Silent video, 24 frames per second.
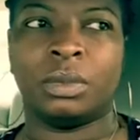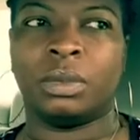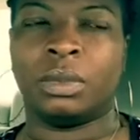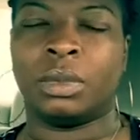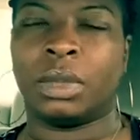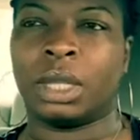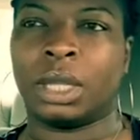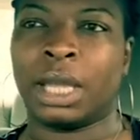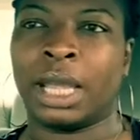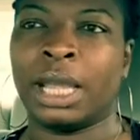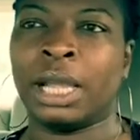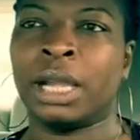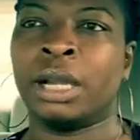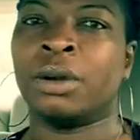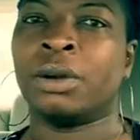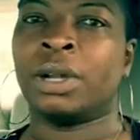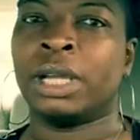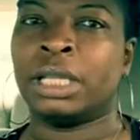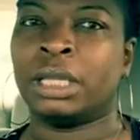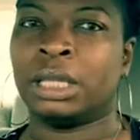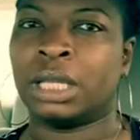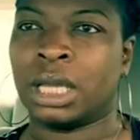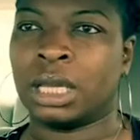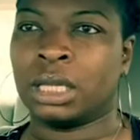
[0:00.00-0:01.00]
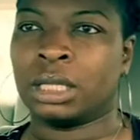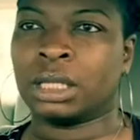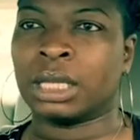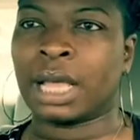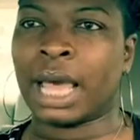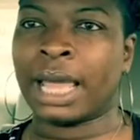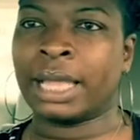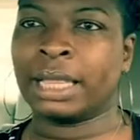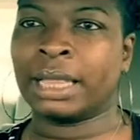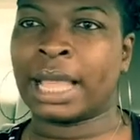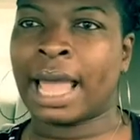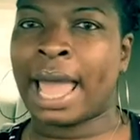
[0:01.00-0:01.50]
hearing things
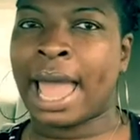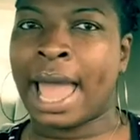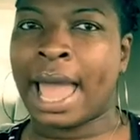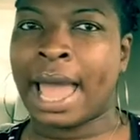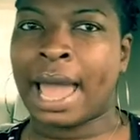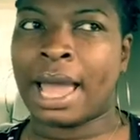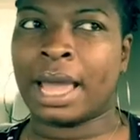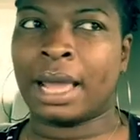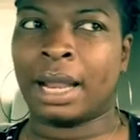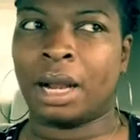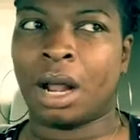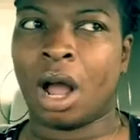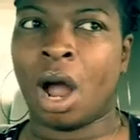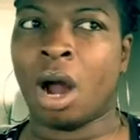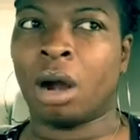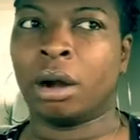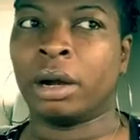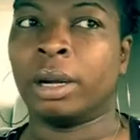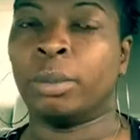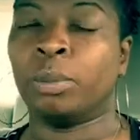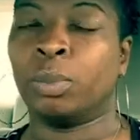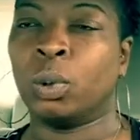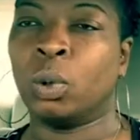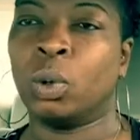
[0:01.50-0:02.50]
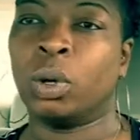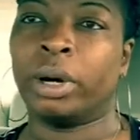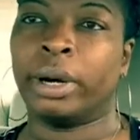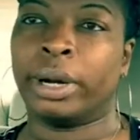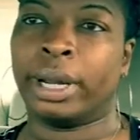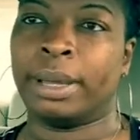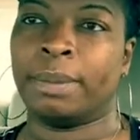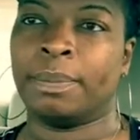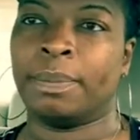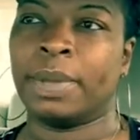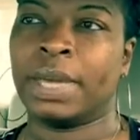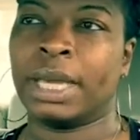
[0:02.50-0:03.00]
like that are
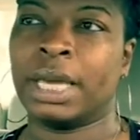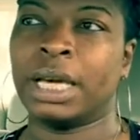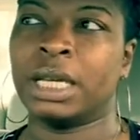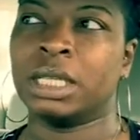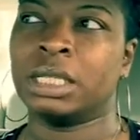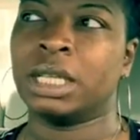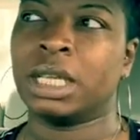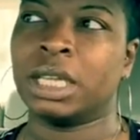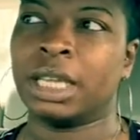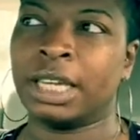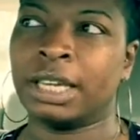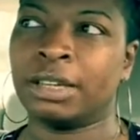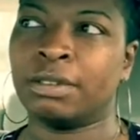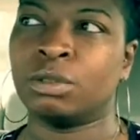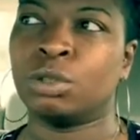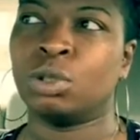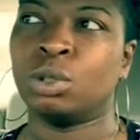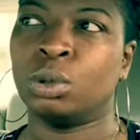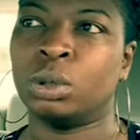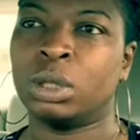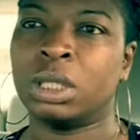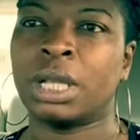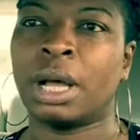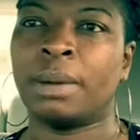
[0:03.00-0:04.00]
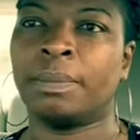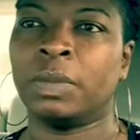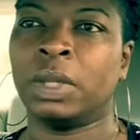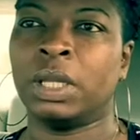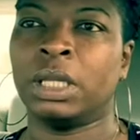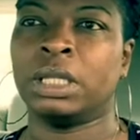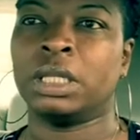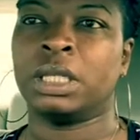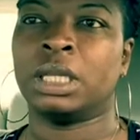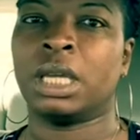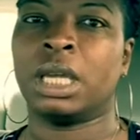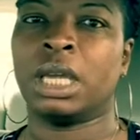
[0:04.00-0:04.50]
important, because it gives you
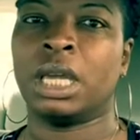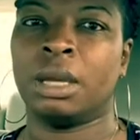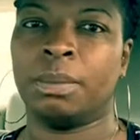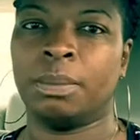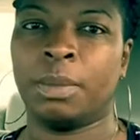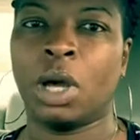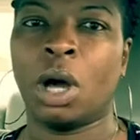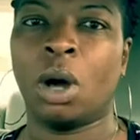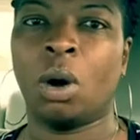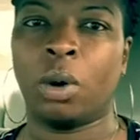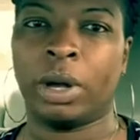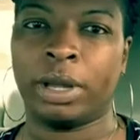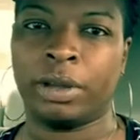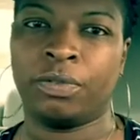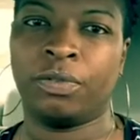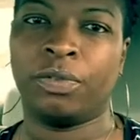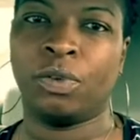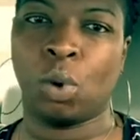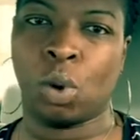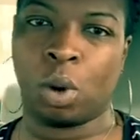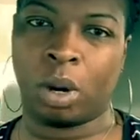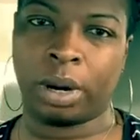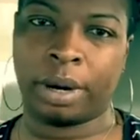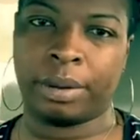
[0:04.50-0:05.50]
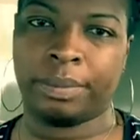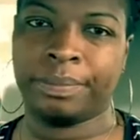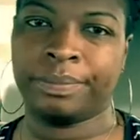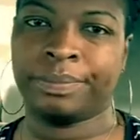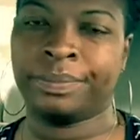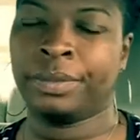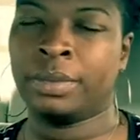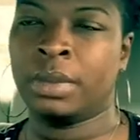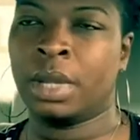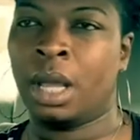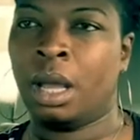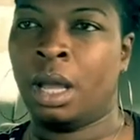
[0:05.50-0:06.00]
something to keep going for.
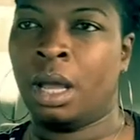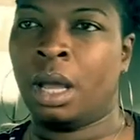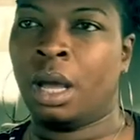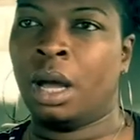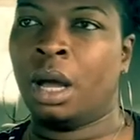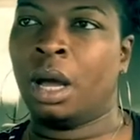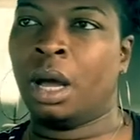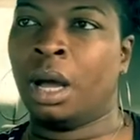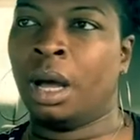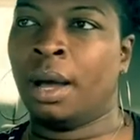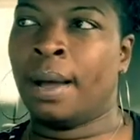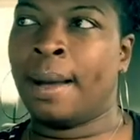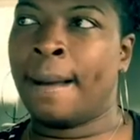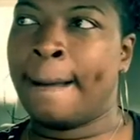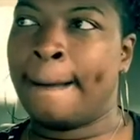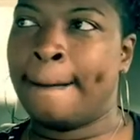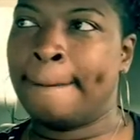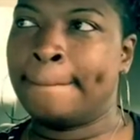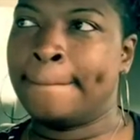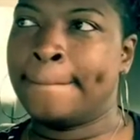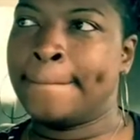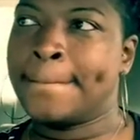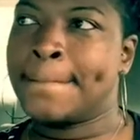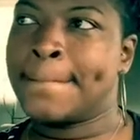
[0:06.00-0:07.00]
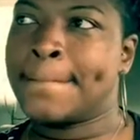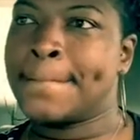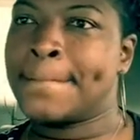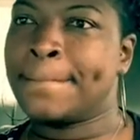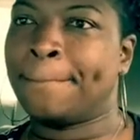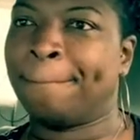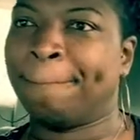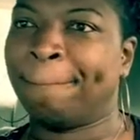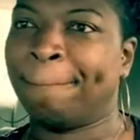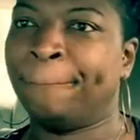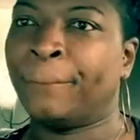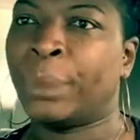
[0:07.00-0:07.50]

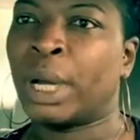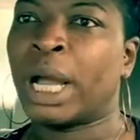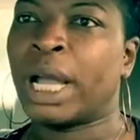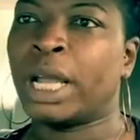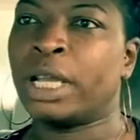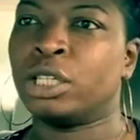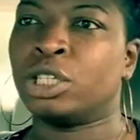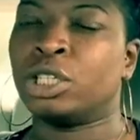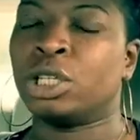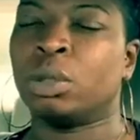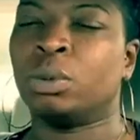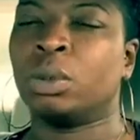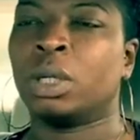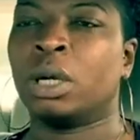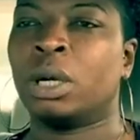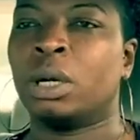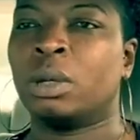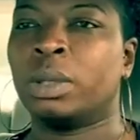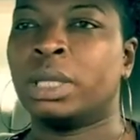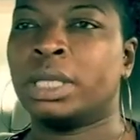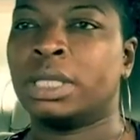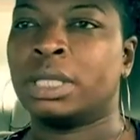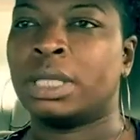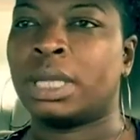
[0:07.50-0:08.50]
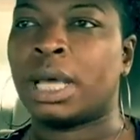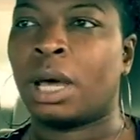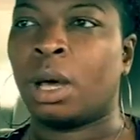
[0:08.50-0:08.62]
But she would always tell